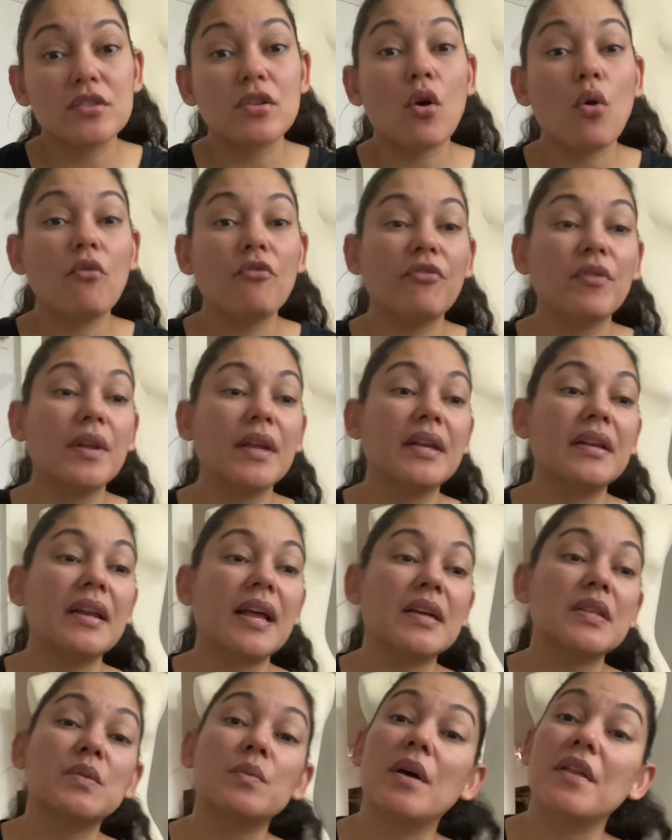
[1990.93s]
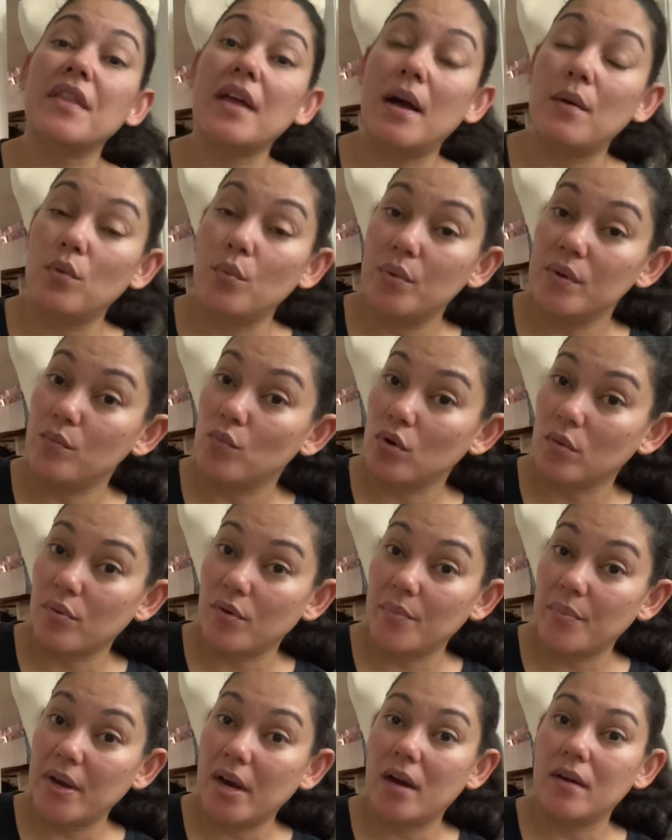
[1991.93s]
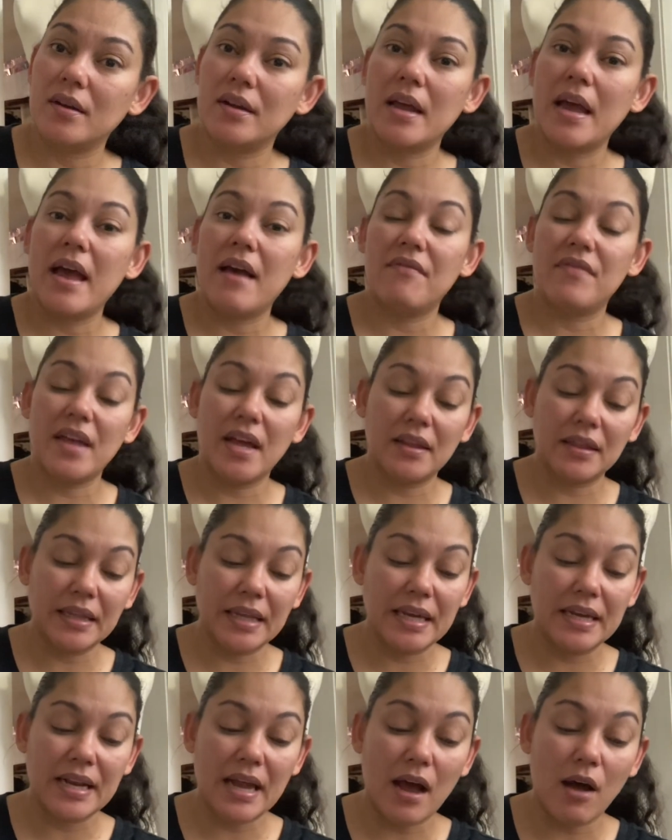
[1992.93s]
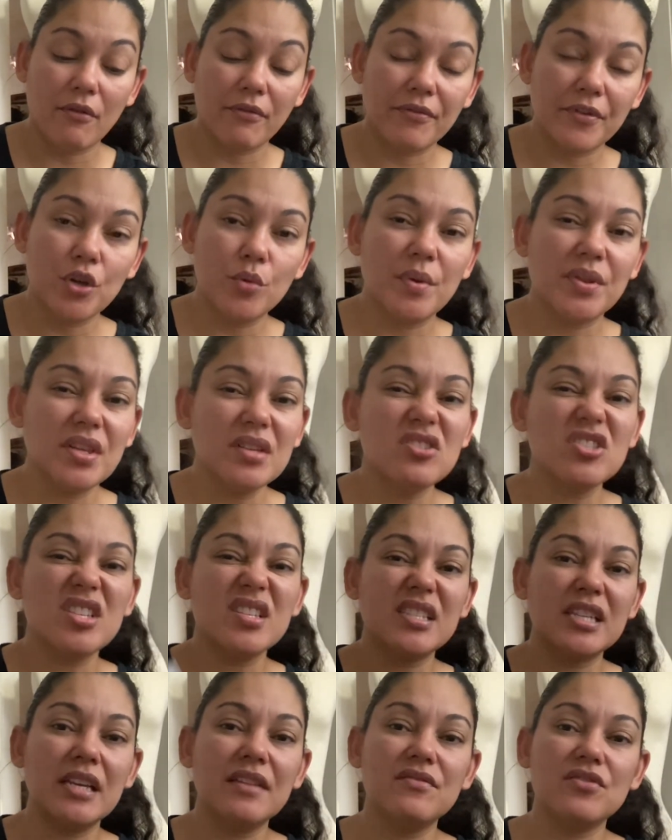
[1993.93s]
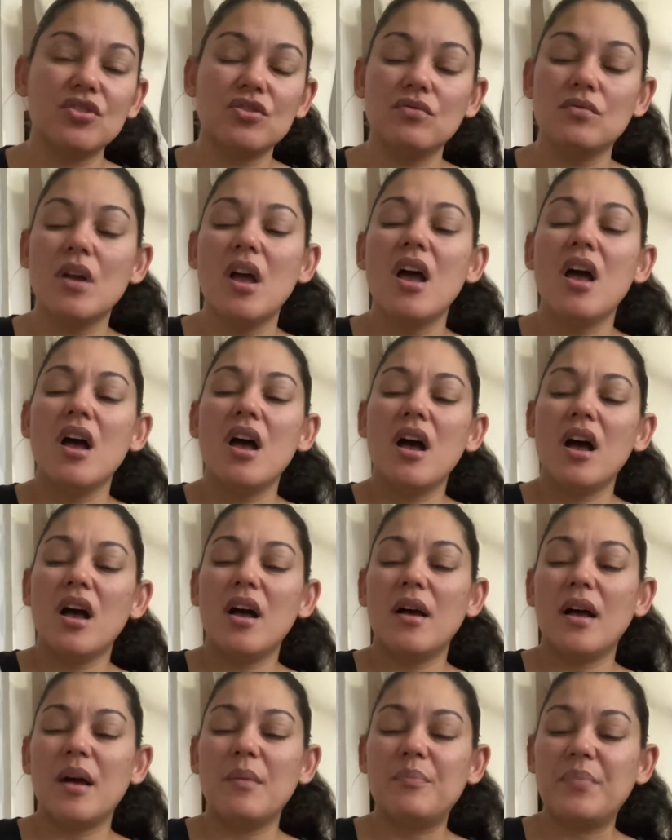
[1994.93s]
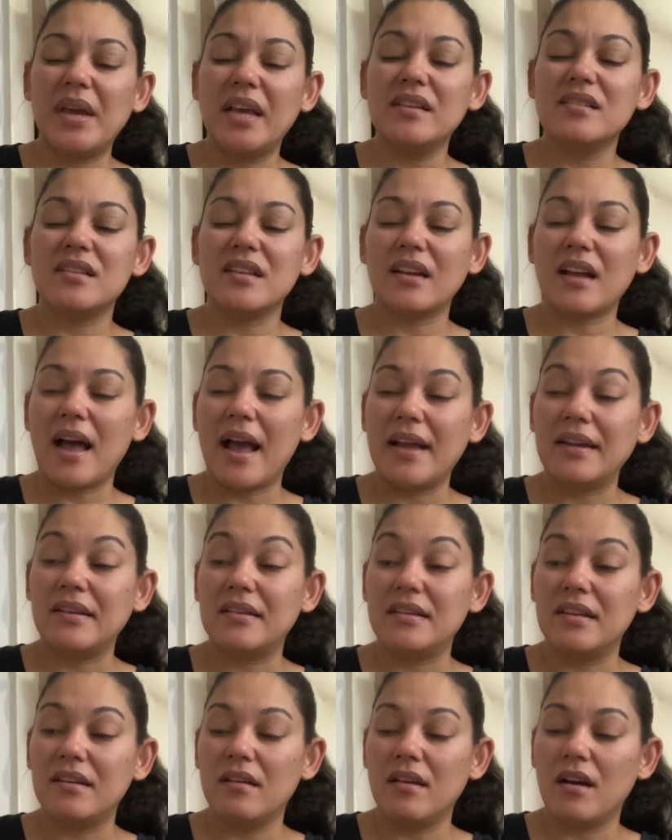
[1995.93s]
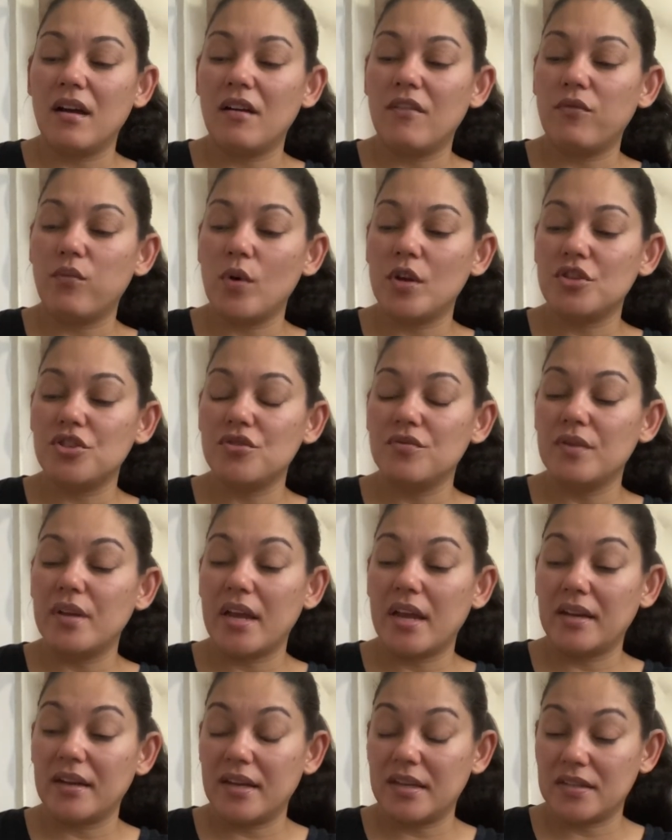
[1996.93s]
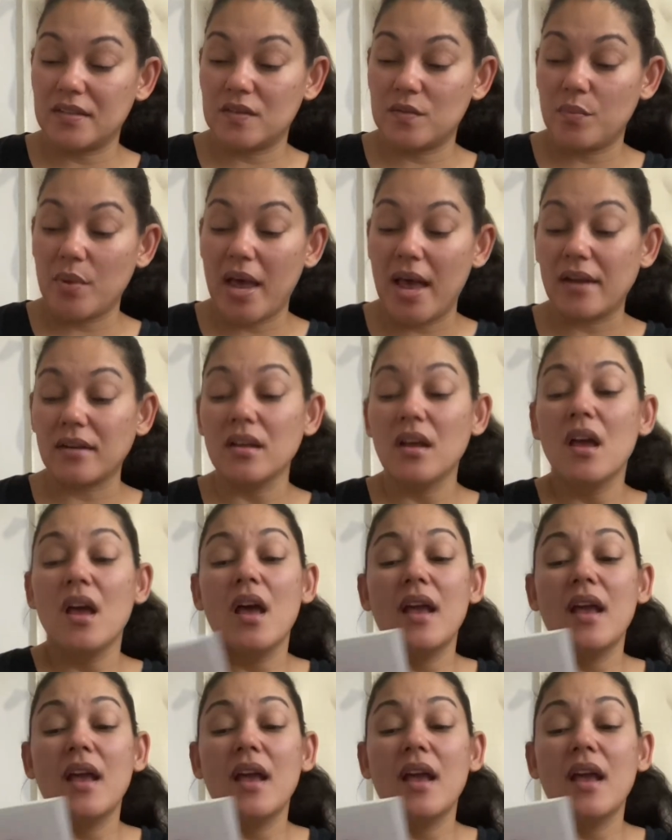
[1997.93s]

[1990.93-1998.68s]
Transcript: Hopefully next month I will be more prepared and have that laid out for you. But this just gives you a, a basic idea of what you can expect.